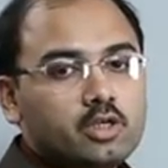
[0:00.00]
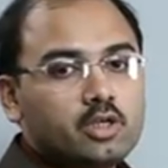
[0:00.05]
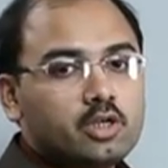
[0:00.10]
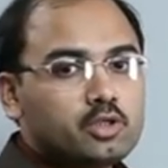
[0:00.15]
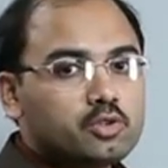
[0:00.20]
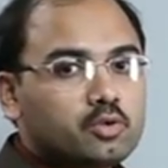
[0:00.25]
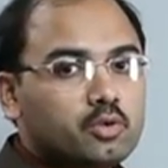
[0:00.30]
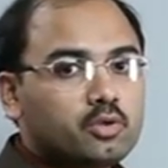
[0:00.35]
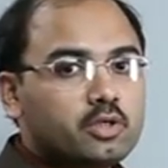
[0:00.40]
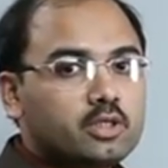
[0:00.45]

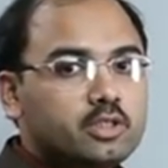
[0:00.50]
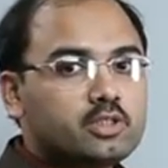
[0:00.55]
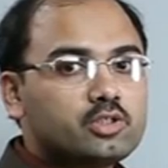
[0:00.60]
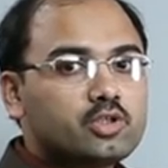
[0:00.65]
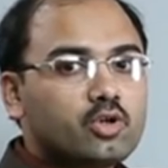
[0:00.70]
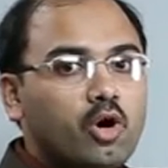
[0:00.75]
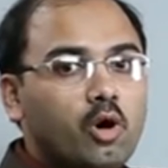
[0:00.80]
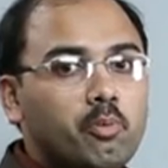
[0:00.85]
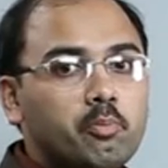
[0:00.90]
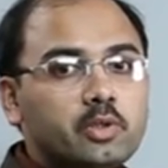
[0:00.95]
So it is a
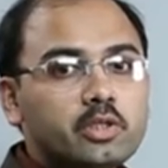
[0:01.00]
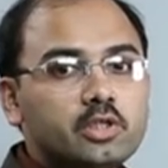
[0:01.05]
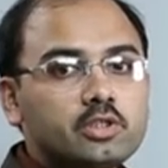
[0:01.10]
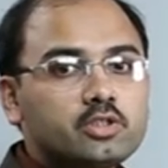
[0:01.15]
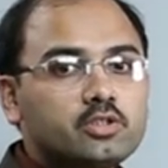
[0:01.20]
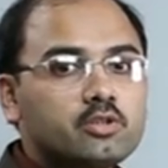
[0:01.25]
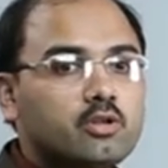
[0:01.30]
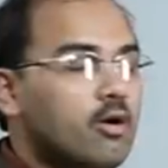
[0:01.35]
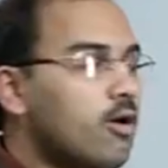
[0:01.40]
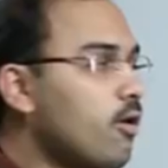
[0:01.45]

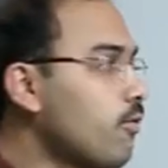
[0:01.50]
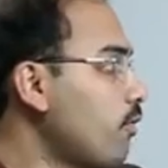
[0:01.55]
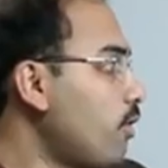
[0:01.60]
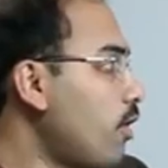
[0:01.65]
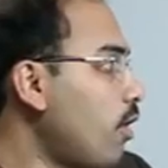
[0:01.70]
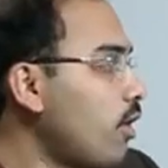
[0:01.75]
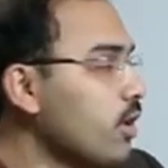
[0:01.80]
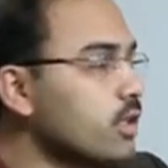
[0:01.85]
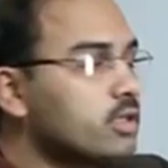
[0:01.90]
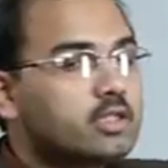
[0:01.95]
combination of
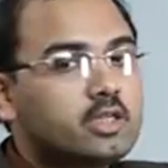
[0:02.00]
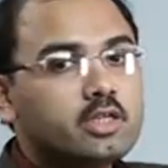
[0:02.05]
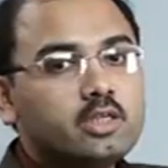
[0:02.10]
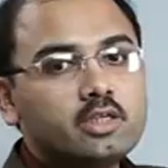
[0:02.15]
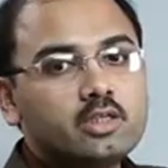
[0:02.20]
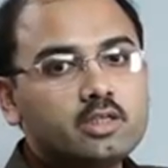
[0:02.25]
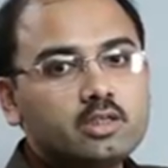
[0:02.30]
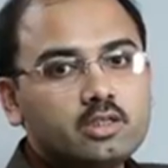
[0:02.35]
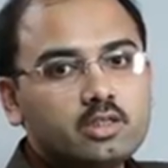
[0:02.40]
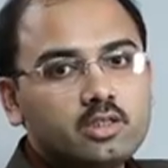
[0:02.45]
all
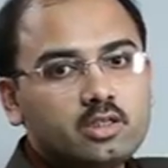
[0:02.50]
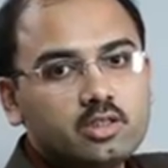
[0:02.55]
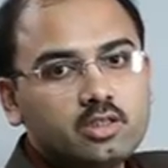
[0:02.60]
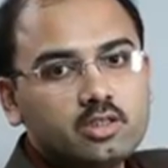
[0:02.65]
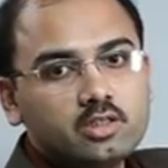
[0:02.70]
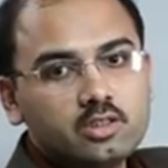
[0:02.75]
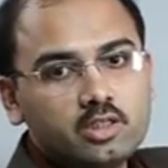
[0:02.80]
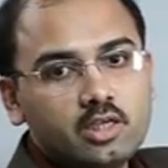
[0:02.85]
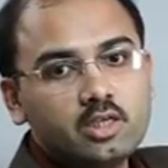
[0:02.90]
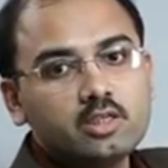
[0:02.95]
three
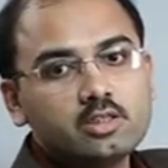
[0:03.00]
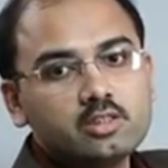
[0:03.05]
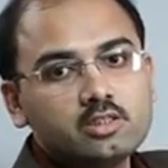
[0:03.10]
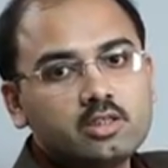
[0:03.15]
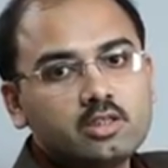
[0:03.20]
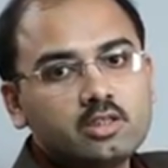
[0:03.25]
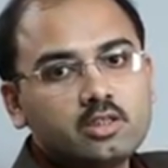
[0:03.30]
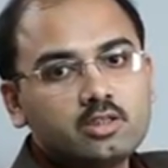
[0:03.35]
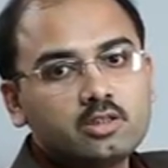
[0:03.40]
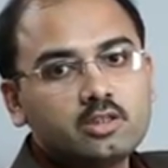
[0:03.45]
things
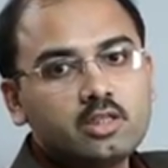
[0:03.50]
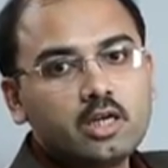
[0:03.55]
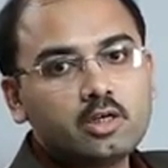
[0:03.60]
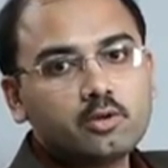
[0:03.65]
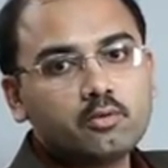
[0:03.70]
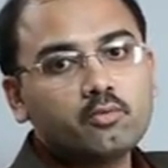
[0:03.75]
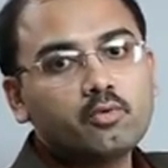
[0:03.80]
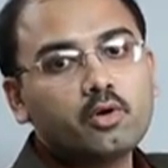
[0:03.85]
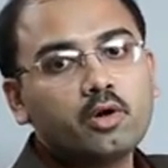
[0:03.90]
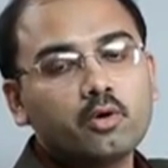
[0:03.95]

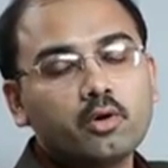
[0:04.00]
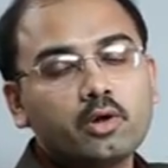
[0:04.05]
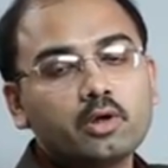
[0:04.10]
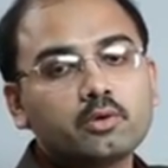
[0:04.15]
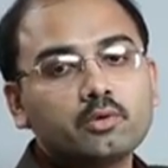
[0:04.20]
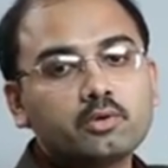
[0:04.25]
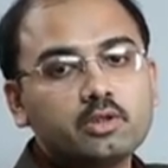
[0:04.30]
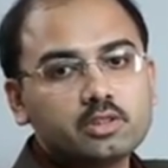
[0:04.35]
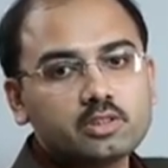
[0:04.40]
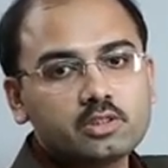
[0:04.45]
that we are going
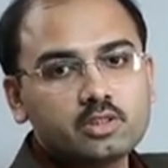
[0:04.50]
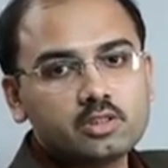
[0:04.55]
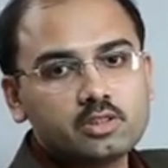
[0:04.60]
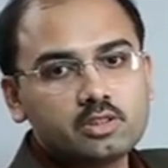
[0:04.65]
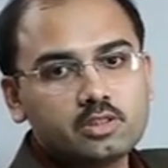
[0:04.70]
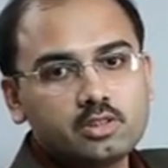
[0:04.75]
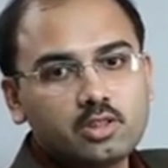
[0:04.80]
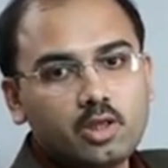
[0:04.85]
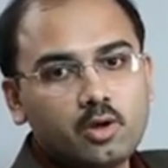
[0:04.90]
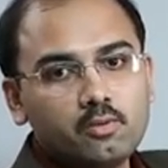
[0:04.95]
to
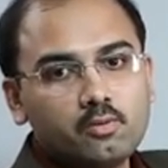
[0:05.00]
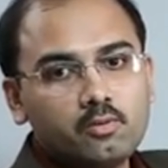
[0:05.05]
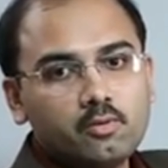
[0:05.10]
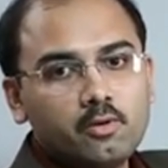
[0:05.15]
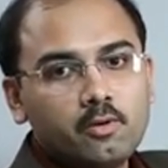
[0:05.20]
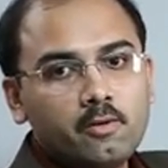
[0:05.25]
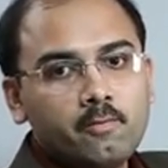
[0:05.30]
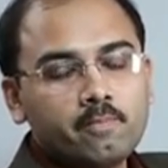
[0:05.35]
discuss now.